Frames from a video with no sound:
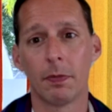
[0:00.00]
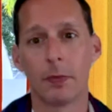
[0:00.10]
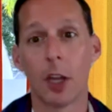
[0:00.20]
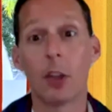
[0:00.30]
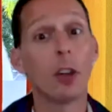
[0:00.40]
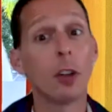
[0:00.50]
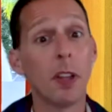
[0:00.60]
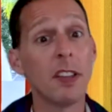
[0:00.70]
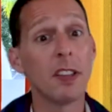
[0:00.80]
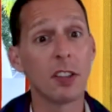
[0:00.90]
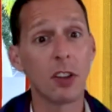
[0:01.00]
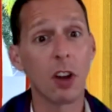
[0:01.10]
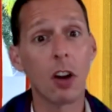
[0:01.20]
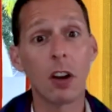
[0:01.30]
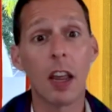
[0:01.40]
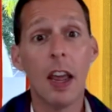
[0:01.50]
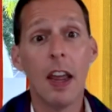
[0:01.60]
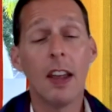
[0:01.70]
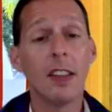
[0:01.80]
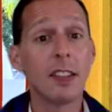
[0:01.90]
A good place to start
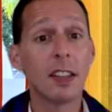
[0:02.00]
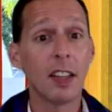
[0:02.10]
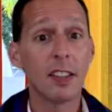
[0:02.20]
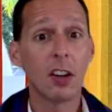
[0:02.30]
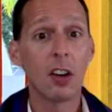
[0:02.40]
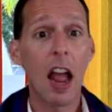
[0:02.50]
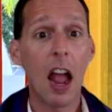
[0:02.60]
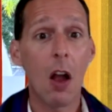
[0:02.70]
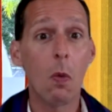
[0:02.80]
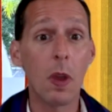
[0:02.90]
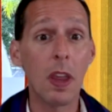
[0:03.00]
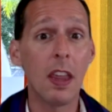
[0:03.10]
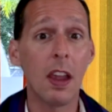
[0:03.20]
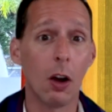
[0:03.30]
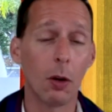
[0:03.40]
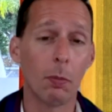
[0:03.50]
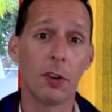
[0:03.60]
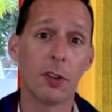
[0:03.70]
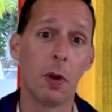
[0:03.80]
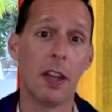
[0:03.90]
is to consider how we are
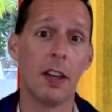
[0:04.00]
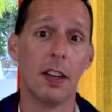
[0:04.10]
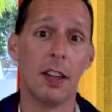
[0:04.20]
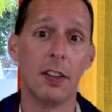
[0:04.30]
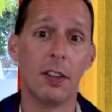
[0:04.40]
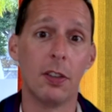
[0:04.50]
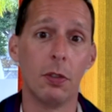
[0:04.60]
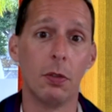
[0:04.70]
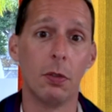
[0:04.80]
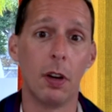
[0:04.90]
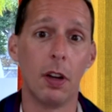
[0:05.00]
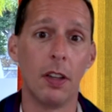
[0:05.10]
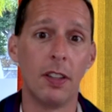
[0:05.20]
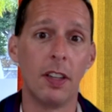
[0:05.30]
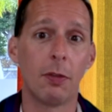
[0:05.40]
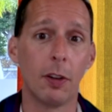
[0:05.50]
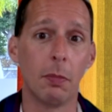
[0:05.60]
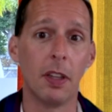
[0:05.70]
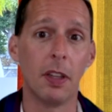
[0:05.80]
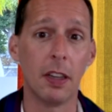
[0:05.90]
persuaded into a different
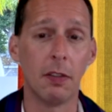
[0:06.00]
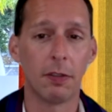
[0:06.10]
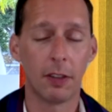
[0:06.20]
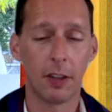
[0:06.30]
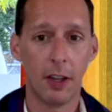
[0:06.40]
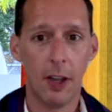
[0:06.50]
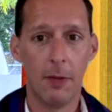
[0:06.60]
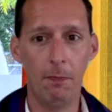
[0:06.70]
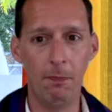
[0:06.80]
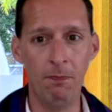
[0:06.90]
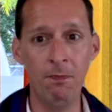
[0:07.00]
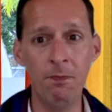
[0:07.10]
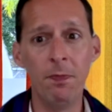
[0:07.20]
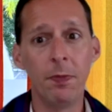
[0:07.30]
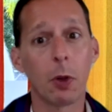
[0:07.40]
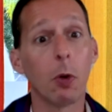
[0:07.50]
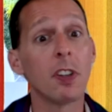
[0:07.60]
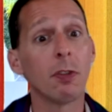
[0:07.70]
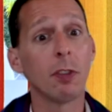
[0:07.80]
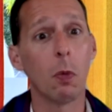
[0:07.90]
belief or a
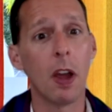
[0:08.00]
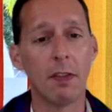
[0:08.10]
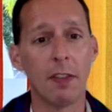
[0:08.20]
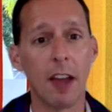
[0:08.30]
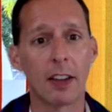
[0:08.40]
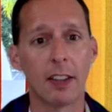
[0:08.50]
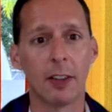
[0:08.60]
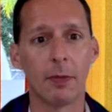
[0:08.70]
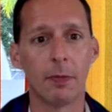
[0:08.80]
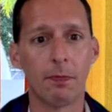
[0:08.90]
different way of acting.